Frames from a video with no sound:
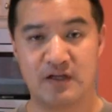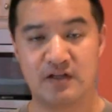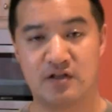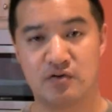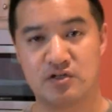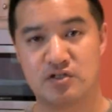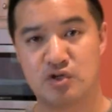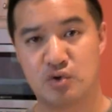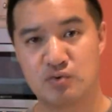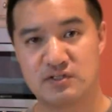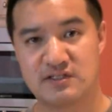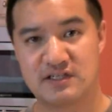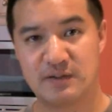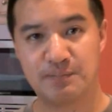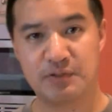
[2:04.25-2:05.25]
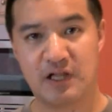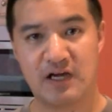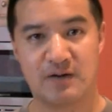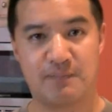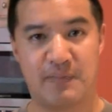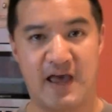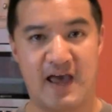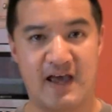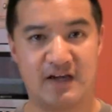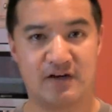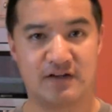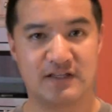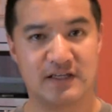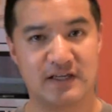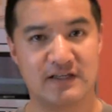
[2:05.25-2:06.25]
There is no Ziploc bag
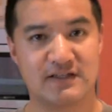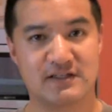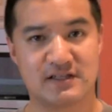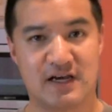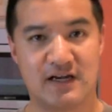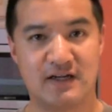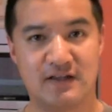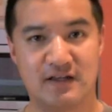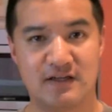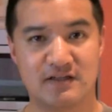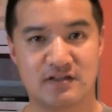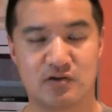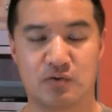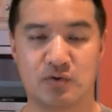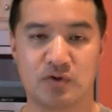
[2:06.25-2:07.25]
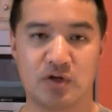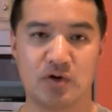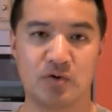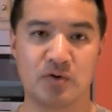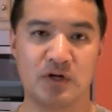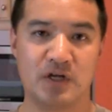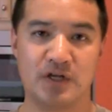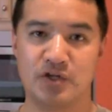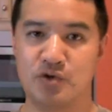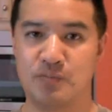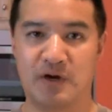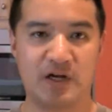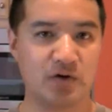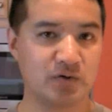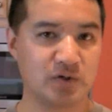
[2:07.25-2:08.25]
on the inside of this, so although you
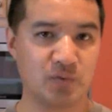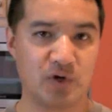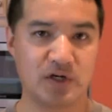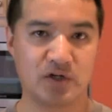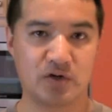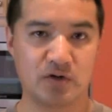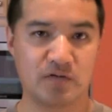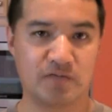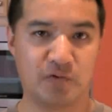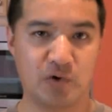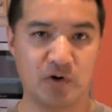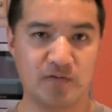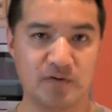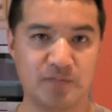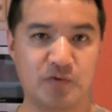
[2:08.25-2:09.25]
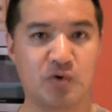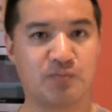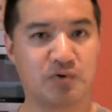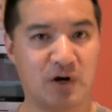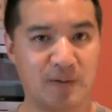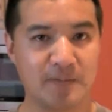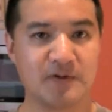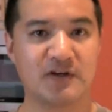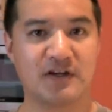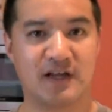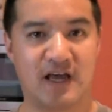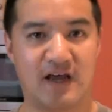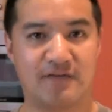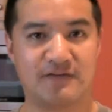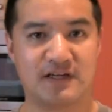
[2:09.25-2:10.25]
might only want to cook 4 of them, you're probably going to
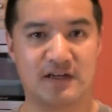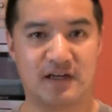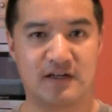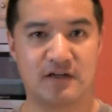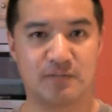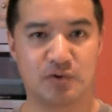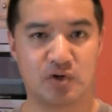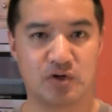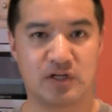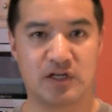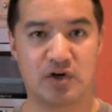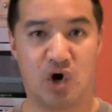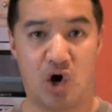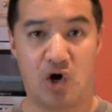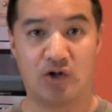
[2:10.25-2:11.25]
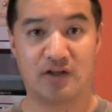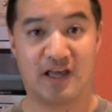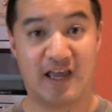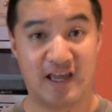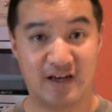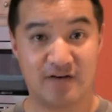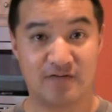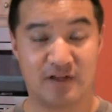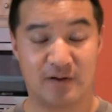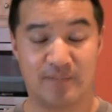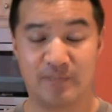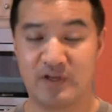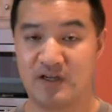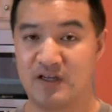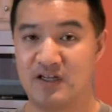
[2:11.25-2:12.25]
have to end up cooking all 8 of
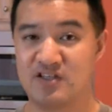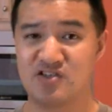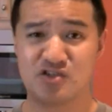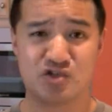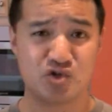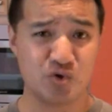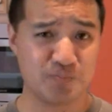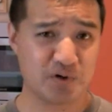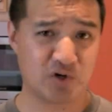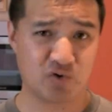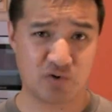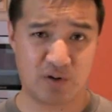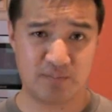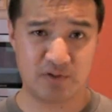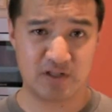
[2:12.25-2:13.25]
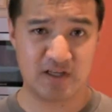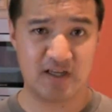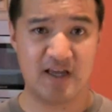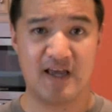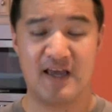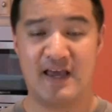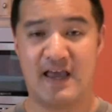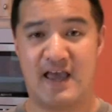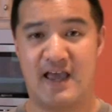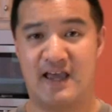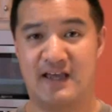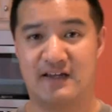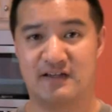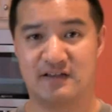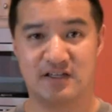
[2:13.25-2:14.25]
them. It's super crumbly,
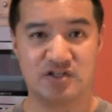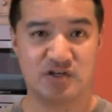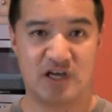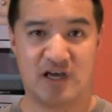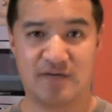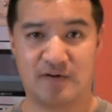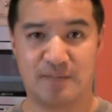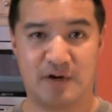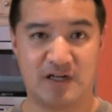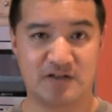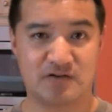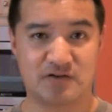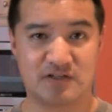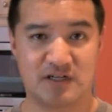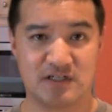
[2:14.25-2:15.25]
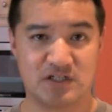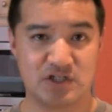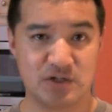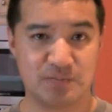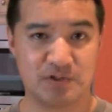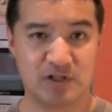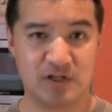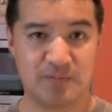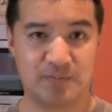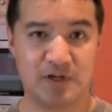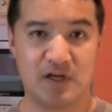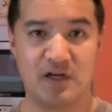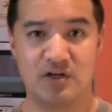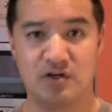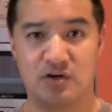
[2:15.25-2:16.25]
and unless you have a monster-sized chip clip,
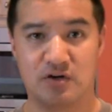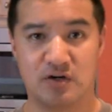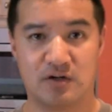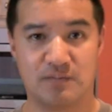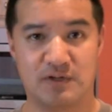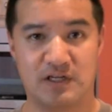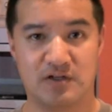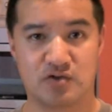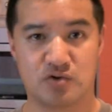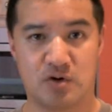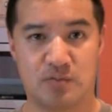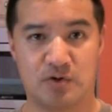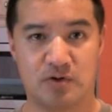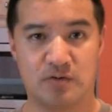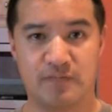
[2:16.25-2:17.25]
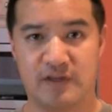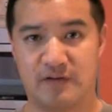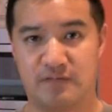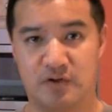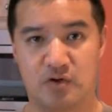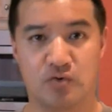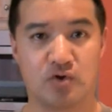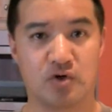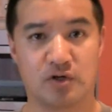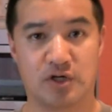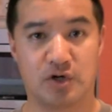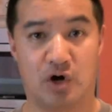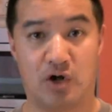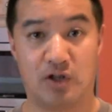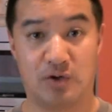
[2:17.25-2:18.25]
you're going to be in trouble if you don't cook
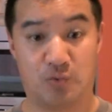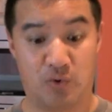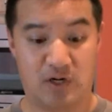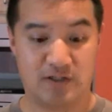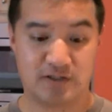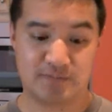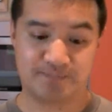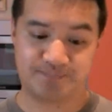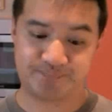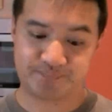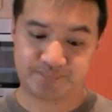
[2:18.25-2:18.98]
it all at once.